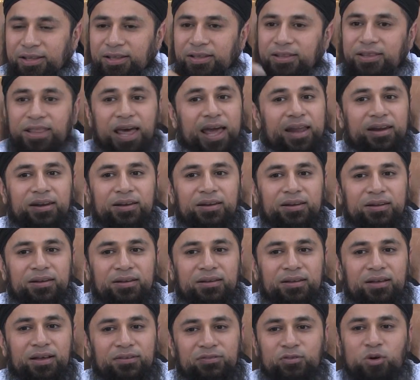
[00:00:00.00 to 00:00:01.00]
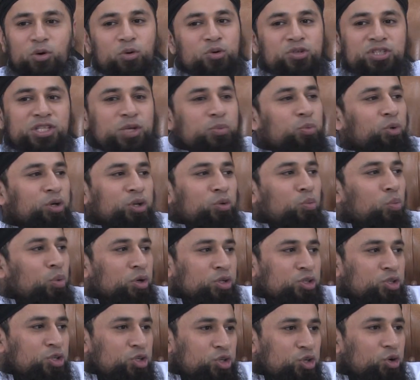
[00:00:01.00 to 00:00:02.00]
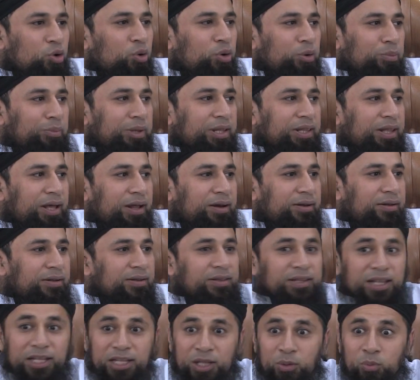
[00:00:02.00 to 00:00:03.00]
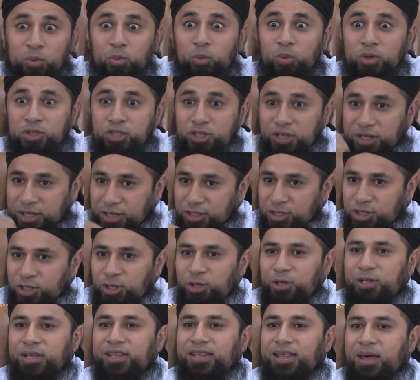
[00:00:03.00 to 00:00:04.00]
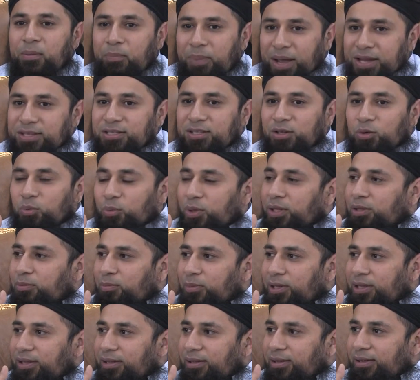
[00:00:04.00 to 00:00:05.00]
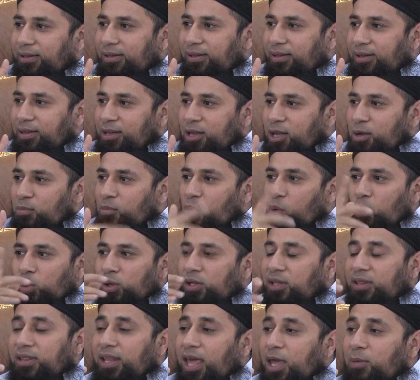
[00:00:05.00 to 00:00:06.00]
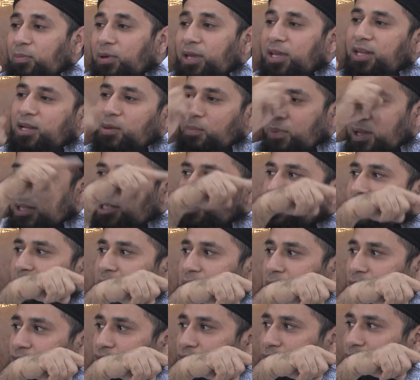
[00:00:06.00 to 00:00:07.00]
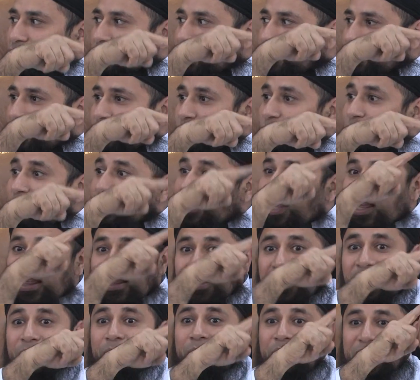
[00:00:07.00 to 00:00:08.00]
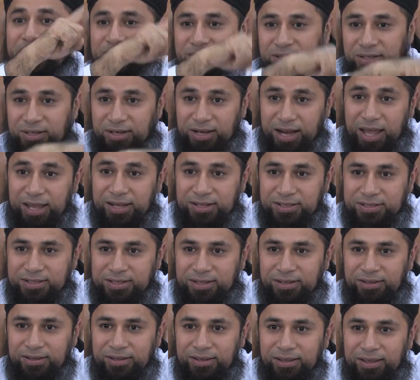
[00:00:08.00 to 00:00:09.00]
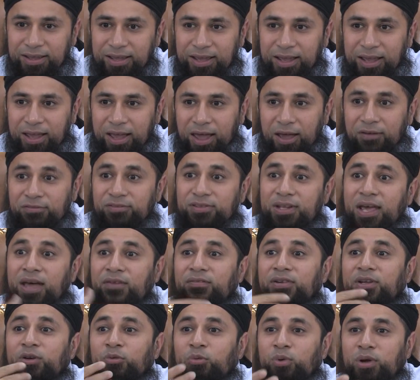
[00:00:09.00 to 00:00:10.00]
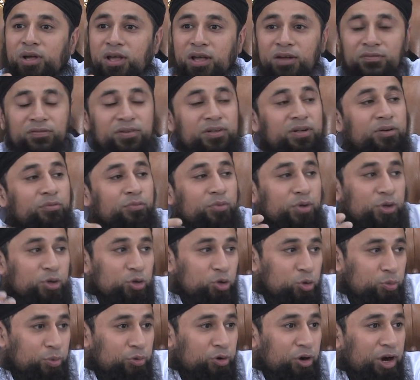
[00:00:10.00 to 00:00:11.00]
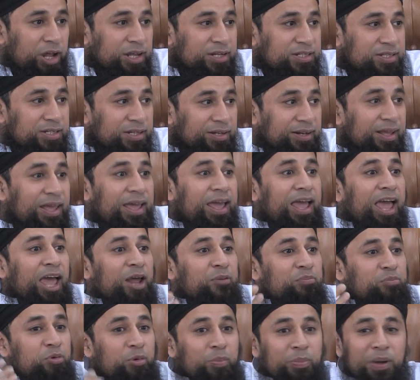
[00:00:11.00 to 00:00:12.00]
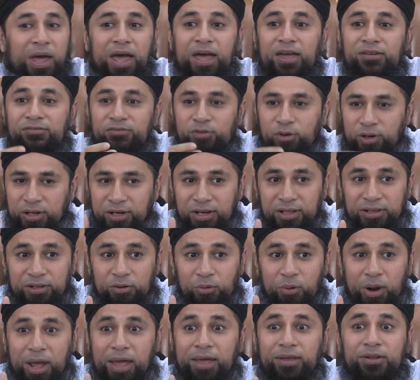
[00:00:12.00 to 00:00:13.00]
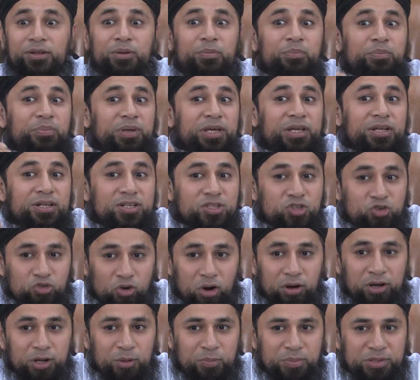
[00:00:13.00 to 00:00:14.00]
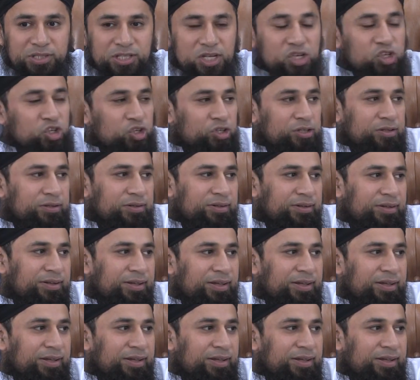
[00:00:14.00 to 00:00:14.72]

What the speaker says: then of course they wouldn't want to join me then. Then they would want to continue their battle with me. But wouldn't they be in a better position to continue their battle later, after having recovered and recuperated and prepared for another round and be in a stronger position?